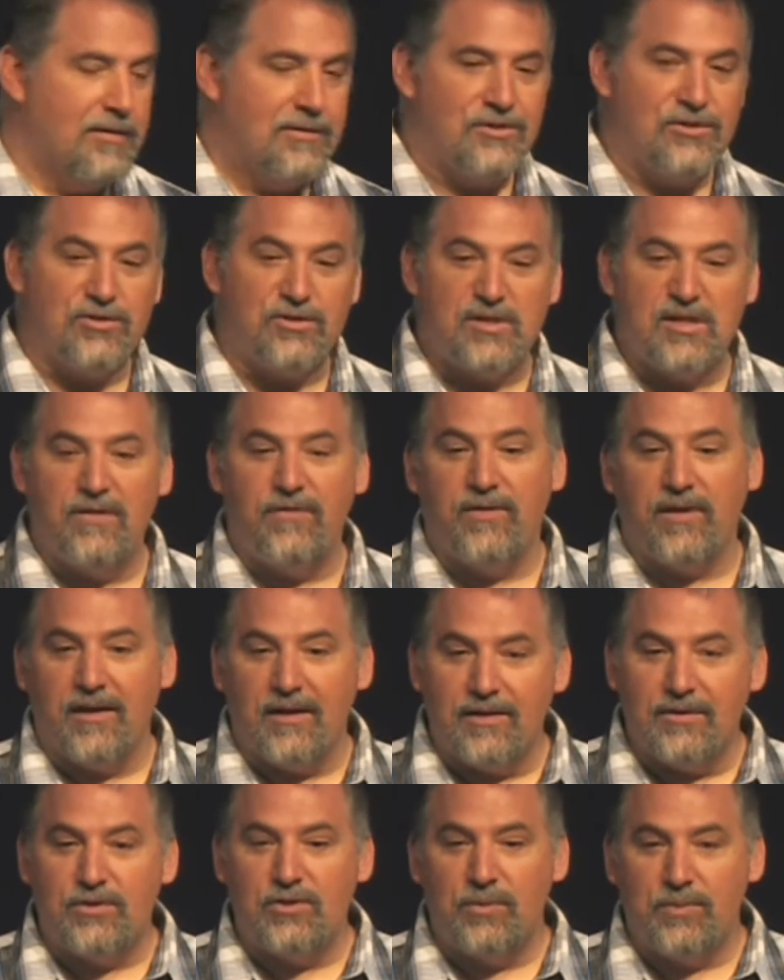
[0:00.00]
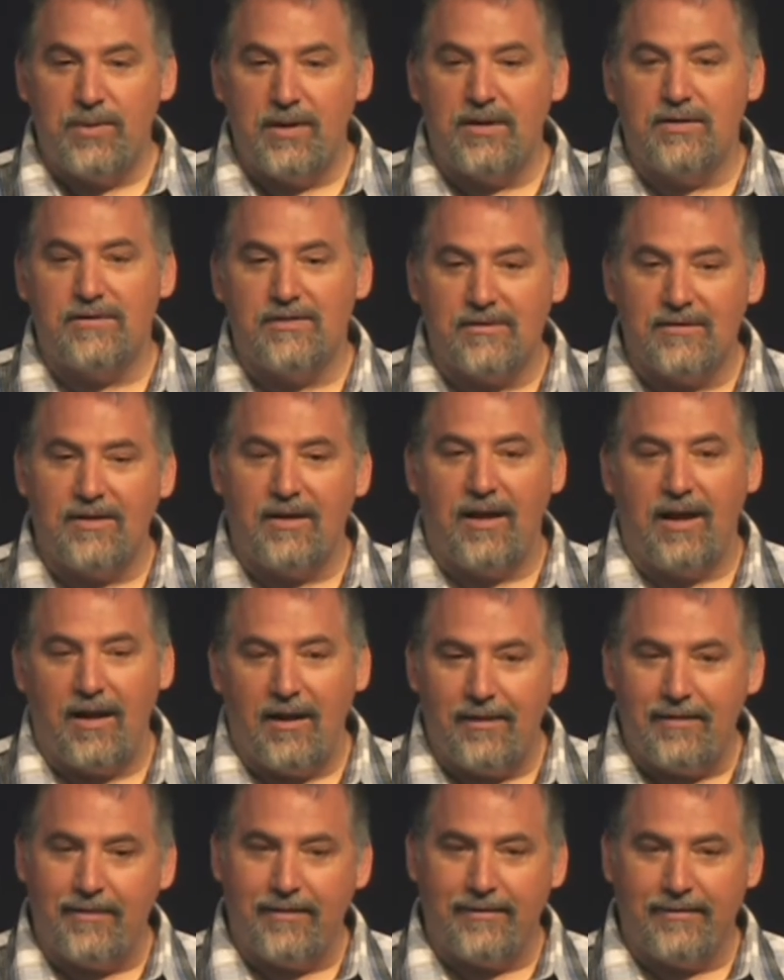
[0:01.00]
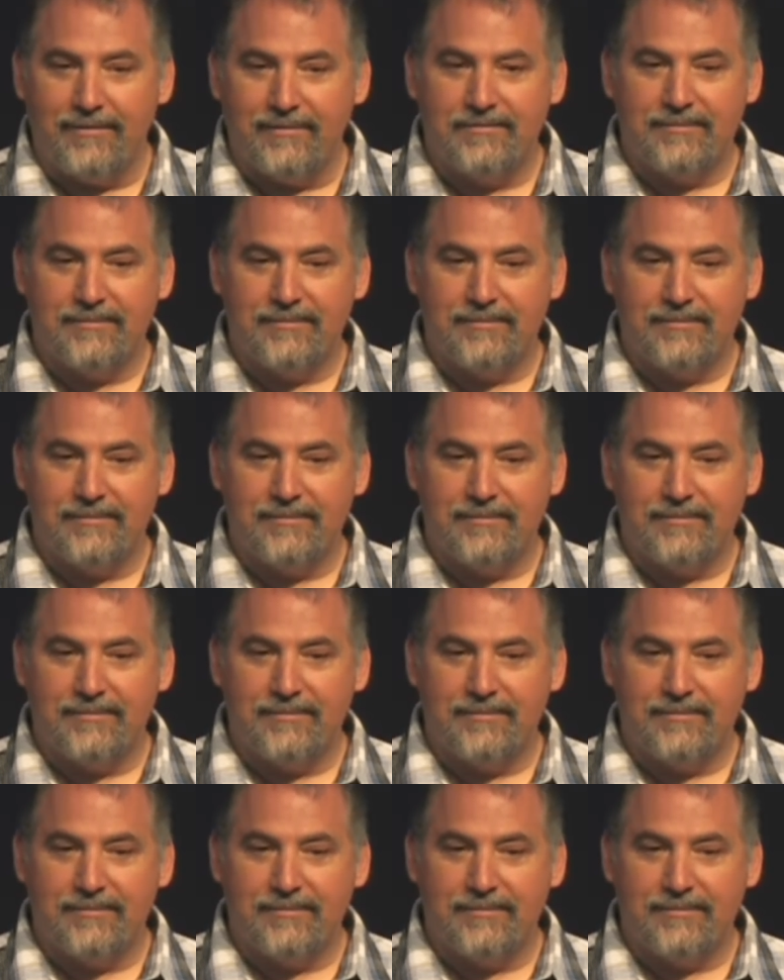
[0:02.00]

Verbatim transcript: certificate and two pieces of candy.